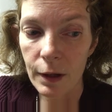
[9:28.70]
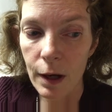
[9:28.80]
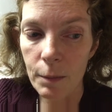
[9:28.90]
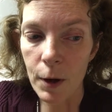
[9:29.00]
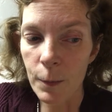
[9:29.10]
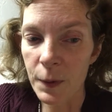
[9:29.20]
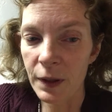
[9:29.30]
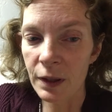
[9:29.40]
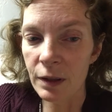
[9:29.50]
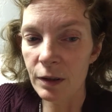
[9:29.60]
I'm
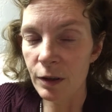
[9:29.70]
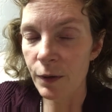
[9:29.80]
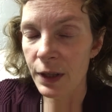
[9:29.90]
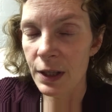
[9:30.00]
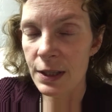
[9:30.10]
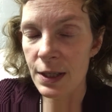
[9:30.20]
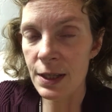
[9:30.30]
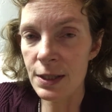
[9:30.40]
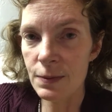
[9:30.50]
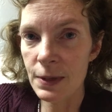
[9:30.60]
hoping going into
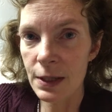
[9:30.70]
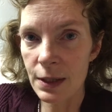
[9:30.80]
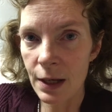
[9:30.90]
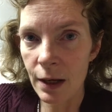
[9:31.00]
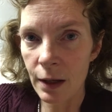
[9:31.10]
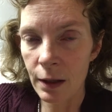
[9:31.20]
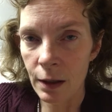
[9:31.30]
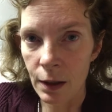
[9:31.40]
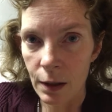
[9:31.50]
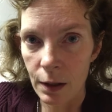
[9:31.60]
this week that
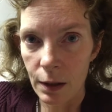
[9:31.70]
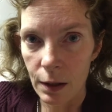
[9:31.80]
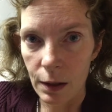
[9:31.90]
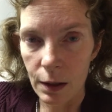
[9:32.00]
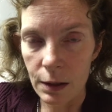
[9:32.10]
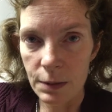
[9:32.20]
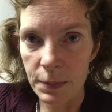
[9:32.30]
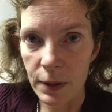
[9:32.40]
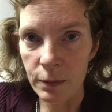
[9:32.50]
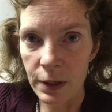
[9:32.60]
it's a
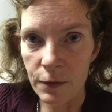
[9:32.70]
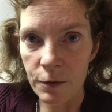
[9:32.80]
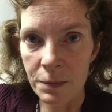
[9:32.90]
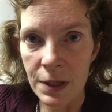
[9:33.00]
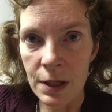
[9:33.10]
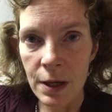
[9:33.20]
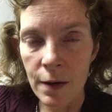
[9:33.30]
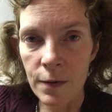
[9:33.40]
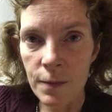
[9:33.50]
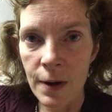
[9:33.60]
better week for me,
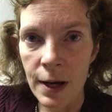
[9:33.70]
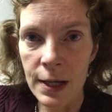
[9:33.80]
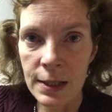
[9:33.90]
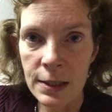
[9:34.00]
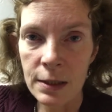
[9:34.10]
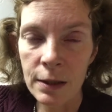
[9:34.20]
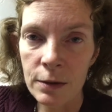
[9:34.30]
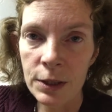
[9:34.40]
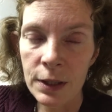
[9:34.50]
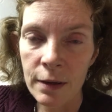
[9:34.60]
health-wise and
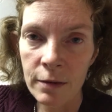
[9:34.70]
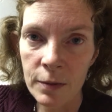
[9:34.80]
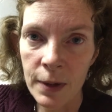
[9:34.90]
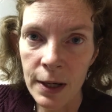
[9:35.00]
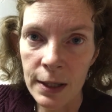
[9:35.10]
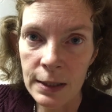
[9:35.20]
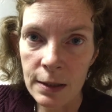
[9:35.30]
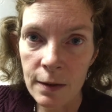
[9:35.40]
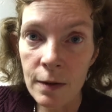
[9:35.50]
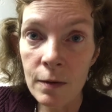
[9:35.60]
energy level-wise,
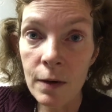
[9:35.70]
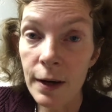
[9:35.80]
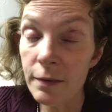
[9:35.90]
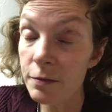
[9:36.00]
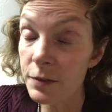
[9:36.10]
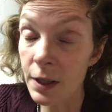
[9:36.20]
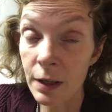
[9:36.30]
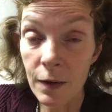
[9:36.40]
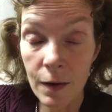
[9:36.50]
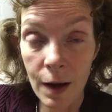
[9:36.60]
although I've done
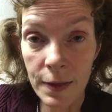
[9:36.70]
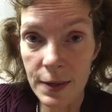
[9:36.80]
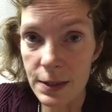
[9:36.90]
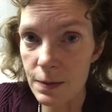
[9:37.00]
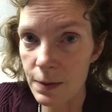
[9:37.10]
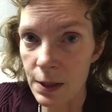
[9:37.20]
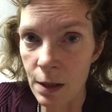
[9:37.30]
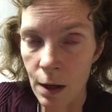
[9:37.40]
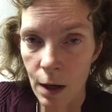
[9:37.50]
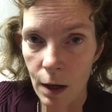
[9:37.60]
a lot this week.
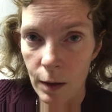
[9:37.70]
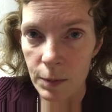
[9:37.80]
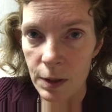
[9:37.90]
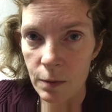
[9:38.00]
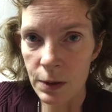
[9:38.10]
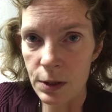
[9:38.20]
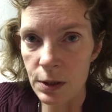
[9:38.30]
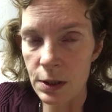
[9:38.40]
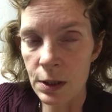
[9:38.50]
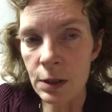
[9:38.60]
I mean, I went to
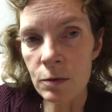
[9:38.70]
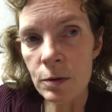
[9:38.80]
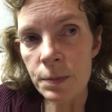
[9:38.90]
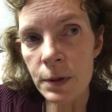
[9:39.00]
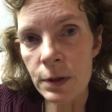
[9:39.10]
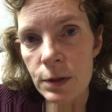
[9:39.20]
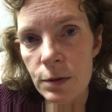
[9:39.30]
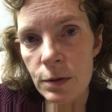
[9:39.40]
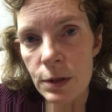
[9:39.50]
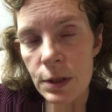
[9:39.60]
knitting group on
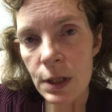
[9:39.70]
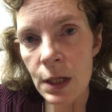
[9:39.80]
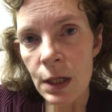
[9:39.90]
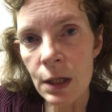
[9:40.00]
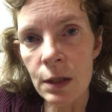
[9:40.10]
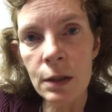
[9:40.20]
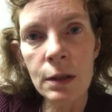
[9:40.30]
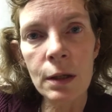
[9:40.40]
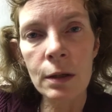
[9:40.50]
Tuesday,